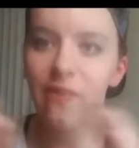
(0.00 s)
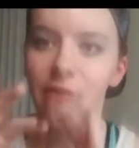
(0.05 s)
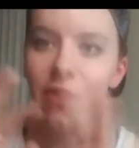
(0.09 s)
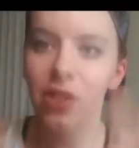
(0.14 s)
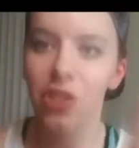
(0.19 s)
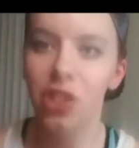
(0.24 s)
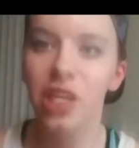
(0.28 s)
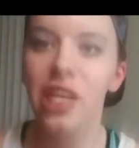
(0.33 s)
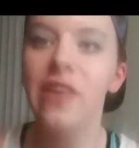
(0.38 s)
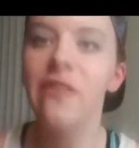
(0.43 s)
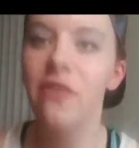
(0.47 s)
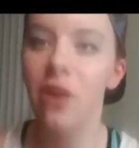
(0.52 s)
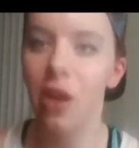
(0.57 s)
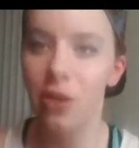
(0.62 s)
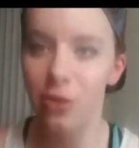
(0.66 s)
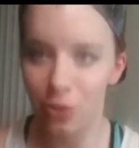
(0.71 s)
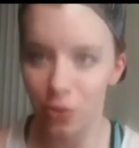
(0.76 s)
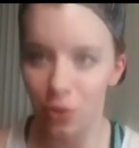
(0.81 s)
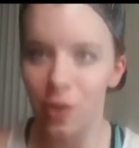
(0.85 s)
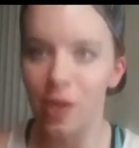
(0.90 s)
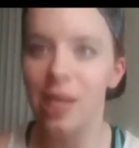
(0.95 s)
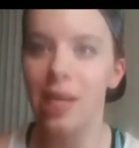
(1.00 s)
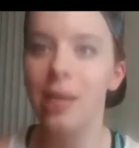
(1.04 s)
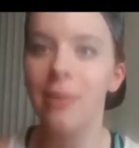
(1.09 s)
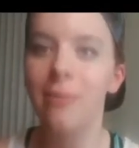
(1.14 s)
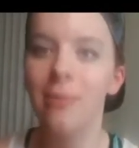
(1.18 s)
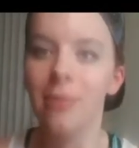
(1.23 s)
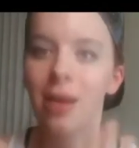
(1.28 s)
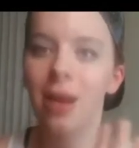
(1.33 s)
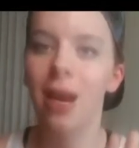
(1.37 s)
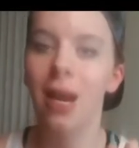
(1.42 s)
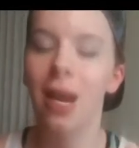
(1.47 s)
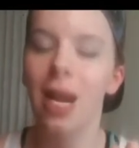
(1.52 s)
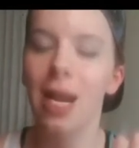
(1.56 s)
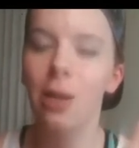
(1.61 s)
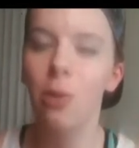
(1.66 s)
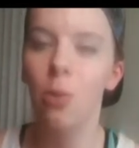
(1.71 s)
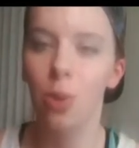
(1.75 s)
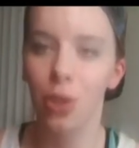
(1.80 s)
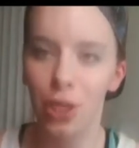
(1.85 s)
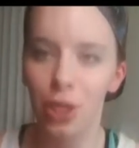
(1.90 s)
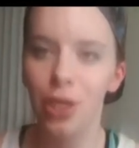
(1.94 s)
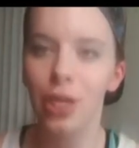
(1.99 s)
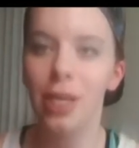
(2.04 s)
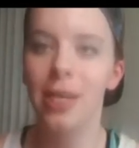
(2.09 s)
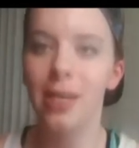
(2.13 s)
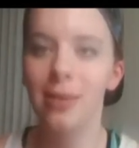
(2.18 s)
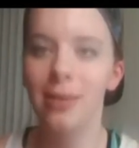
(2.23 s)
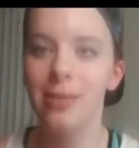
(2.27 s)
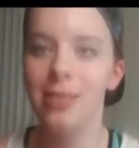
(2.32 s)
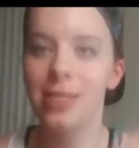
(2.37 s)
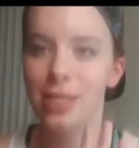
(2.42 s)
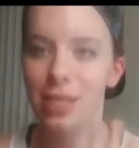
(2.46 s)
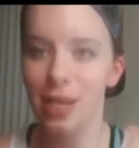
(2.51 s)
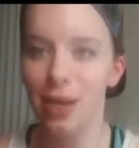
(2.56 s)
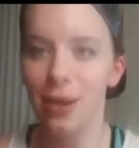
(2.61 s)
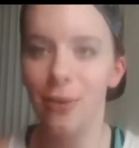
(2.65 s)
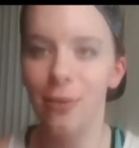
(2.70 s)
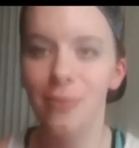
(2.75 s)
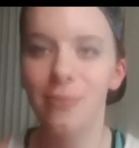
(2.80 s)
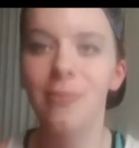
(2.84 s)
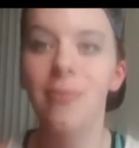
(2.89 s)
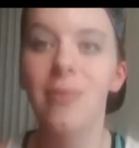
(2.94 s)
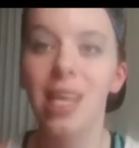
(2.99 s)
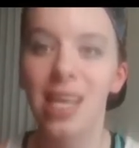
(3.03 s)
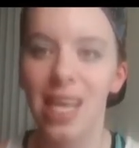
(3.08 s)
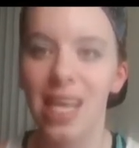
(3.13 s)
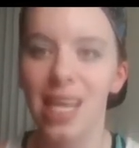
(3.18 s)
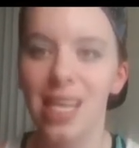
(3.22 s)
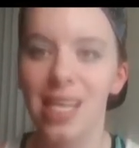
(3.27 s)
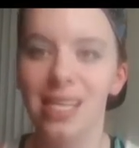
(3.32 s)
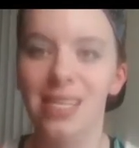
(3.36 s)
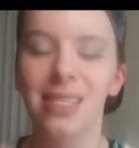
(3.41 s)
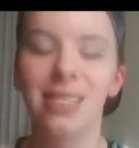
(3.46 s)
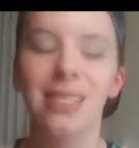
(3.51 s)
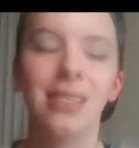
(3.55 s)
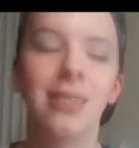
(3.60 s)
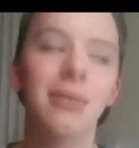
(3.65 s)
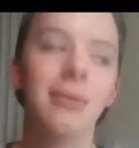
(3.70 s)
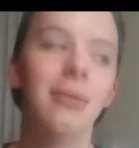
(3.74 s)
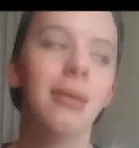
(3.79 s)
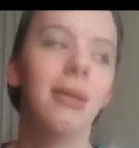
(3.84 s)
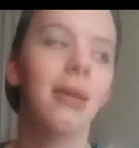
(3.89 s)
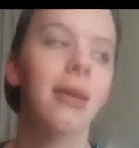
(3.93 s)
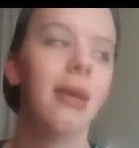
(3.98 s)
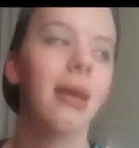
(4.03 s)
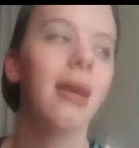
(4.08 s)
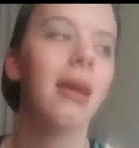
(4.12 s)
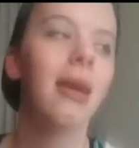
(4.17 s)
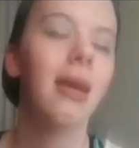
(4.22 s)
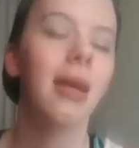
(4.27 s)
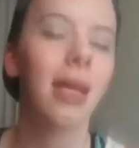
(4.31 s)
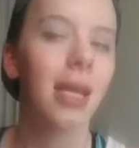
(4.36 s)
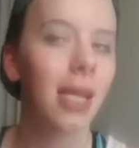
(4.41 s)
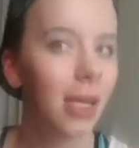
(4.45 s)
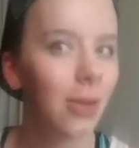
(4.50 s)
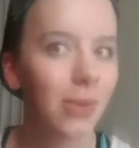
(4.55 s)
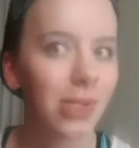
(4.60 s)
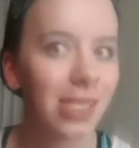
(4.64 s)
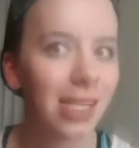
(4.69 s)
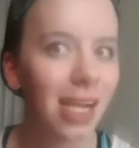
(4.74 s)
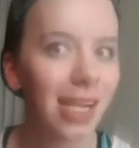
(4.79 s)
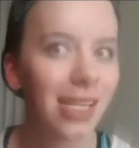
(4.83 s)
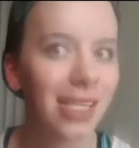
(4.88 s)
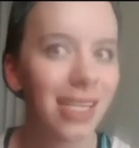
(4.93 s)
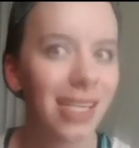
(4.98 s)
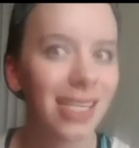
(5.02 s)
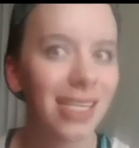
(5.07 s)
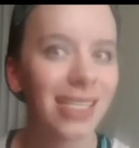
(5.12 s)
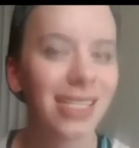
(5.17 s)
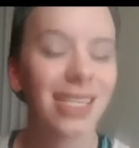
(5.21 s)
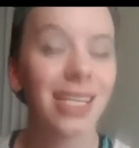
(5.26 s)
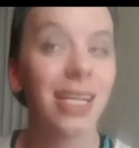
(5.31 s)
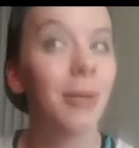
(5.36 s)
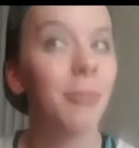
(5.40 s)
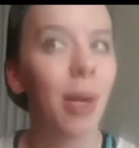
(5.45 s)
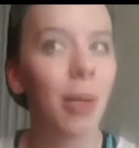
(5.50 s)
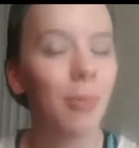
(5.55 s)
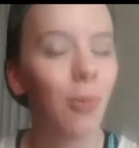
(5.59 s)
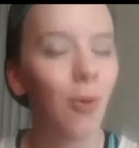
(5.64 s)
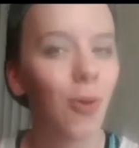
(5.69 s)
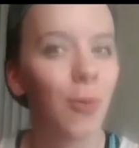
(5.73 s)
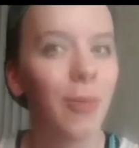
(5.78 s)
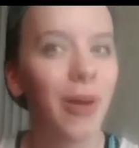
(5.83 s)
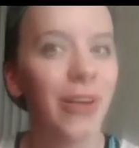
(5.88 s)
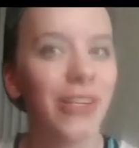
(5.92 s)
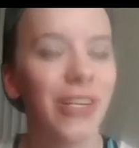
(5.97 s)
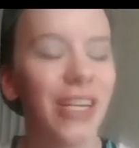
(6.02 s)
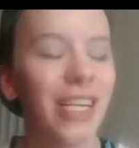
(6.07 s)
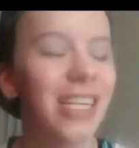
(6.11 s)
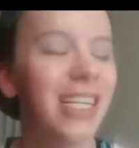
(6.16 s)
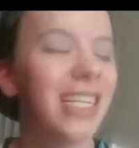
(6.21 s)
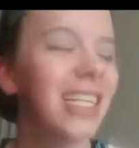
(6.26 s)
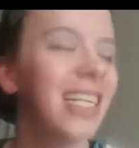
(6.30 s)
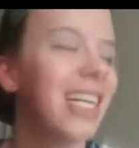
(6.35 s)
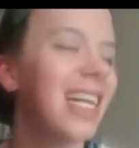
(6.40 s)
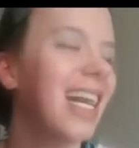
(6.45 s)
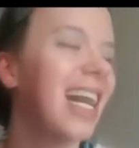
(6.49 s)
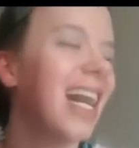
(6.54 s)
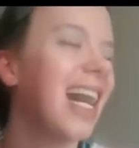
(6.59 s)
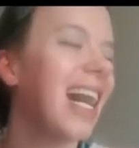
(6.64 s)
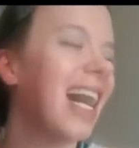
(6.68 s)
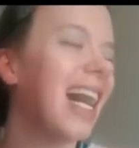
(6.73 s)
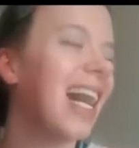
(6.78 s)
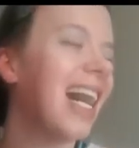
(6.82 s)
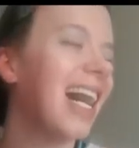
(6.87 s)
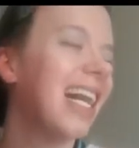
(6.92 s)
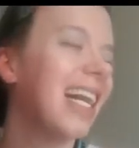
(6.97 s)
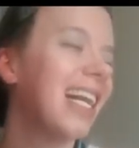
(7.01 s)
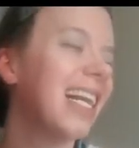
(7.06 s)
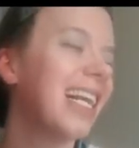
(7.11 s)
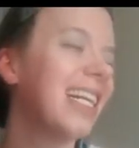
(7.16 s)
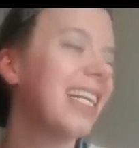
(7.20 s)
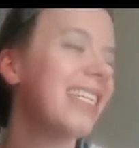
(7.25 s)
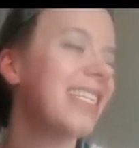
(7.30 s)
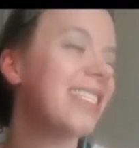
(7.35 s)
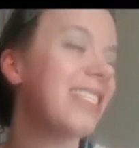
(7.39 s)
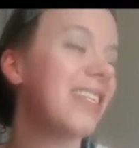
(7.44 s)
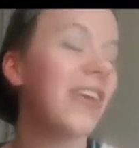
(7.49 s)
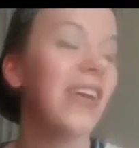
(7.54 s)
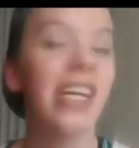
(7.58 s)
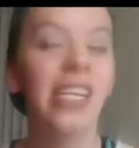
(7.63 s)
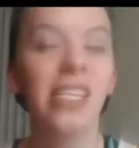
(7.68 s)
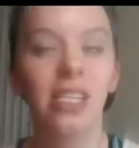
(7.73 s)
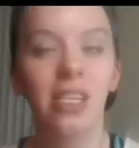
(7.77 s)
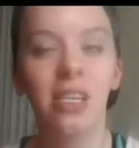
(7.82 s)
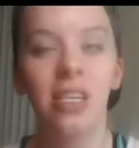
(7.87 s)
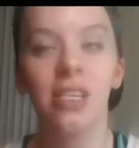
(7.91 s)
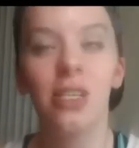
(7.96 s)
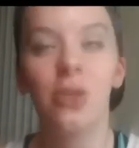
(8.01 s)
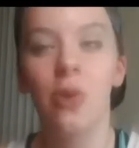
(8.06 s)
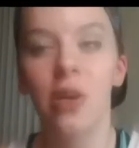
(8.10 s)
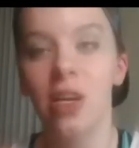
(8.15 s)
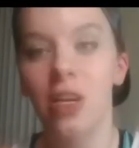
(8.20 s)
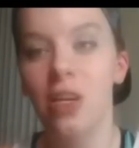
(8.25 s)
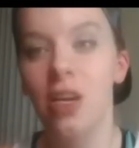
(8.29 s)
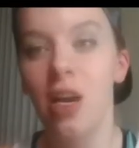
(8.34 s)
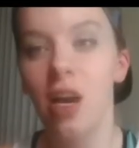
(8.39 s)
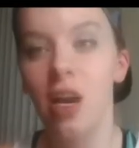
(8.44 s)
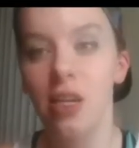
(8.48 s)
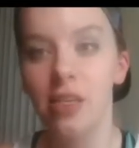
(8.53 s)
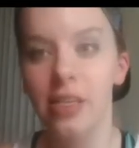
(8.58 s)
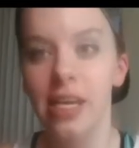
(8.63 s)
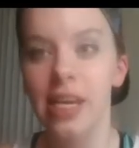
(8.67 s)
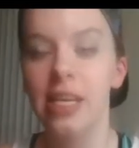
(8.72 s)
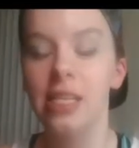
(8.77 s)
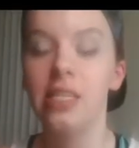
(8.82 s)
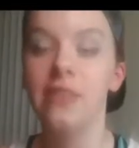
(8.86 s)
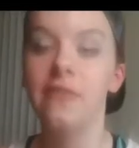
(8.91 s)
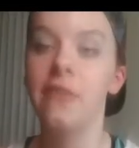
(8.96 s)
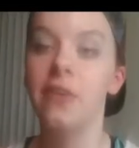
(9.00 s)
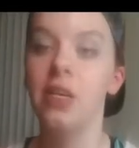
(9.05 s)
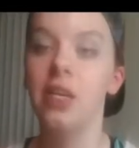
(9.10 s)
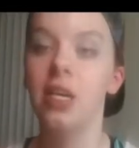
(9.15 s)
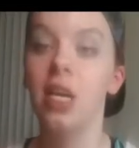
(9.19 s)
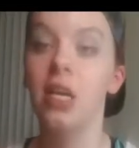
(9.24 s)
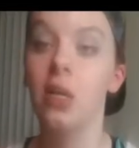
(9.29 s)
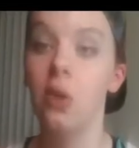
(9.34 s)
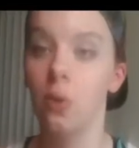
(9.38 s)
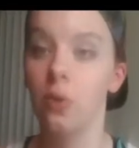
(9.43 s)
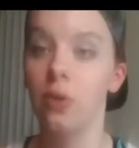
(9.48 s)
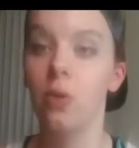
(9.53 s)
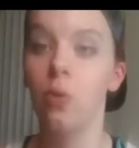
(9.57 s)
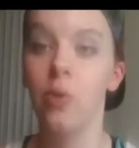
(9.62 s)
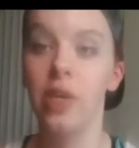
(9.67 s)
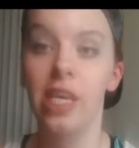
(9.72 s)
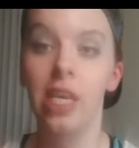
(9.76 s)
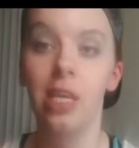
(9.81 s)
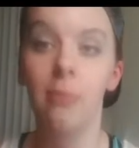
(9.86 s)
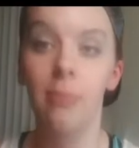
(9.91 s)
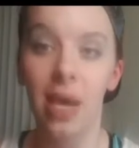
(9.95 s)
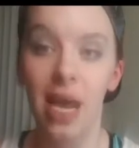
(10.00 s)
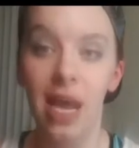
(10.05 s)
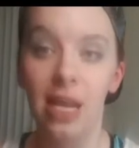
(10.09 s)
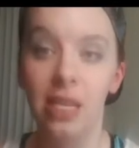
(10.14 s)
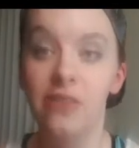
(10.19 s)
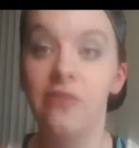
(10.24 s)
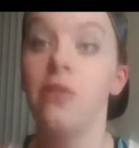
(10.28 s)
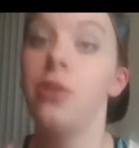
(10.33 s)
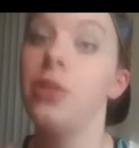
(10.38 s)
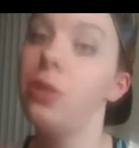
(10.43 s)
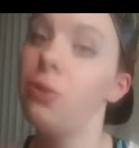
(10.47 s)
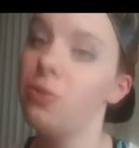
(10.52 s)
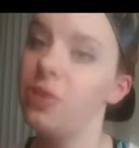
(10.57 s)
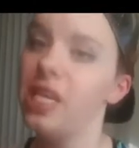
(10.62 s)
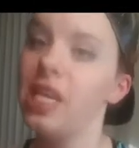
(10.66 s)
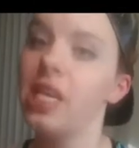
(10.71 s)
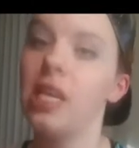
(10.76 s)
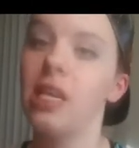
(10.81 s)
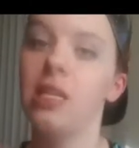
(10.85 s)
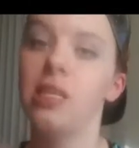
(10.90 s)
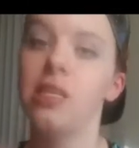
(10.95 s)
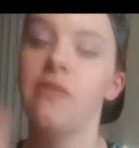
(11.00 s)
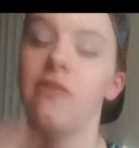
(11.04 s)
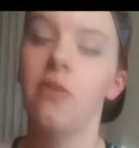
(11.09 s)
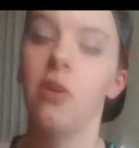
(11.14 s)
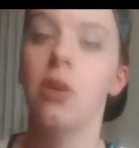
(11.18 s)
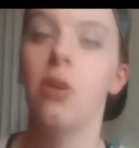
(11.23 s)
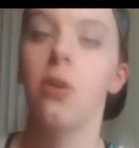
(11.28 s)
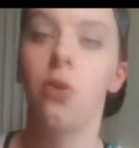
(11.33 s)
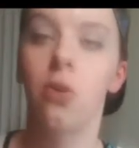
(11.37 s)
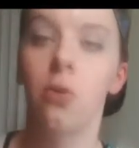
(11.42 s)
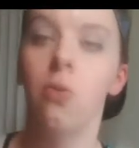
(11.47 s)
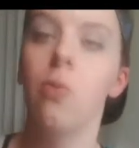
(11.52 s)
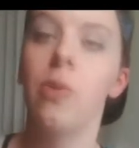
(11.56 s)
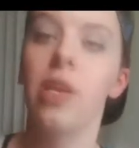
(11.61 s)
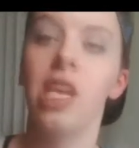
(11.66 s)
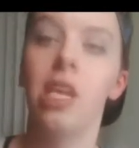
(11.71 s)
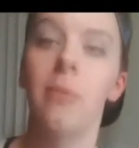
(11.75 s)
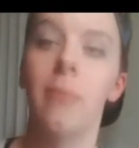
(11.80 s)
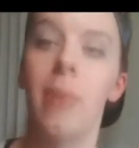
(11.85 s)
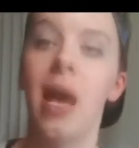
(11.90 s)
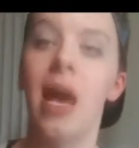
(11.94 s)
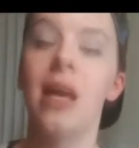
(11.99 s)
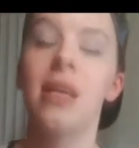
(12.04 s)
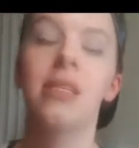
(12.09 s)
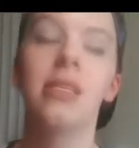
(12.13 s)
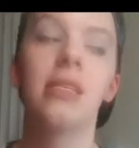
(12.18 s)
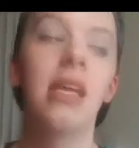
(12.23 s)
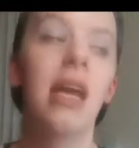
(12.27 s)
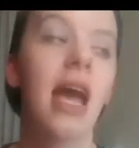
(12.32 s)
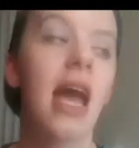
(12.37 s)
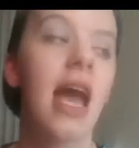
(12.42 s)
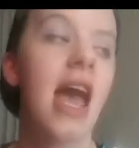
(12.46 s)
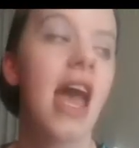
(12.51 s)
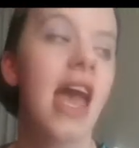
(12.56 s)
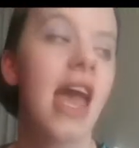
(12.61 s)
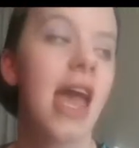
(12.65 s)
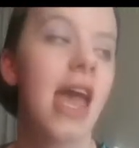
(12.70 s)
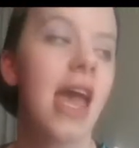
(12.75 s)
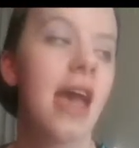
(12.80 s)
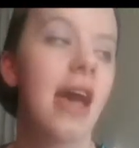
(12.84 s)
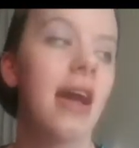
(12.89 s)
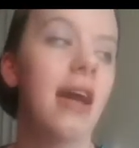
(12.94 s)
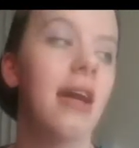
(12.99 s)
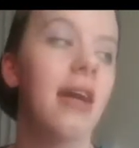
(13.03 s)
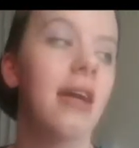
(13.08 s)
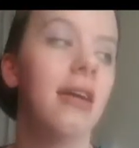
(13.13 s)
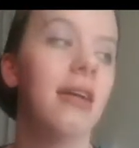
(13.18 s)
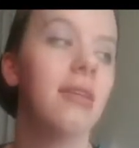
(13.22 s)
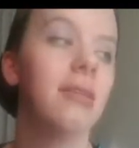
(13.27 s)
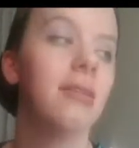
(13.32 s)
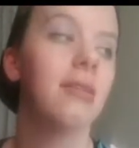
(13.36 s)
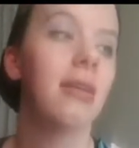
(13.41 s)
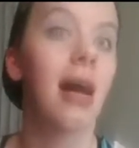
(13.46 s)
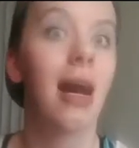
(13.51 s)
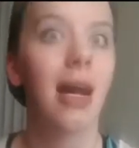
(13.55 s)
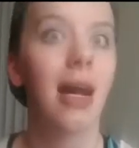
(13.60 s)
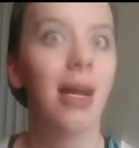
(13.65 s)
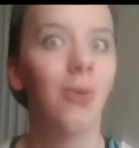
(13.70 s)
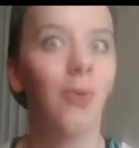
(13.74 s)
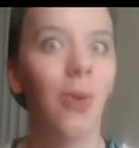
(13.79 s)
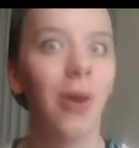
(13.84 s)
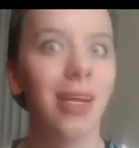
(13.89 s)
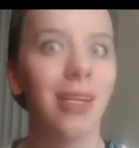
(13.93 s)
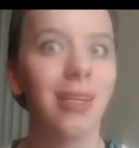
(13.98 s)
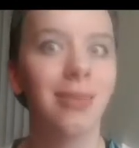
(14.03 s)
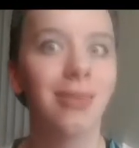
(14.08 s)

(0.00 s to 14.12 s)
achieved our dream. All right, we're good to go. End. It was not the end. My poor mother. So I entered a Twitter contest for a Golden Weekend Pass, for 2 tickets for a Golden Weekend Pass. And I won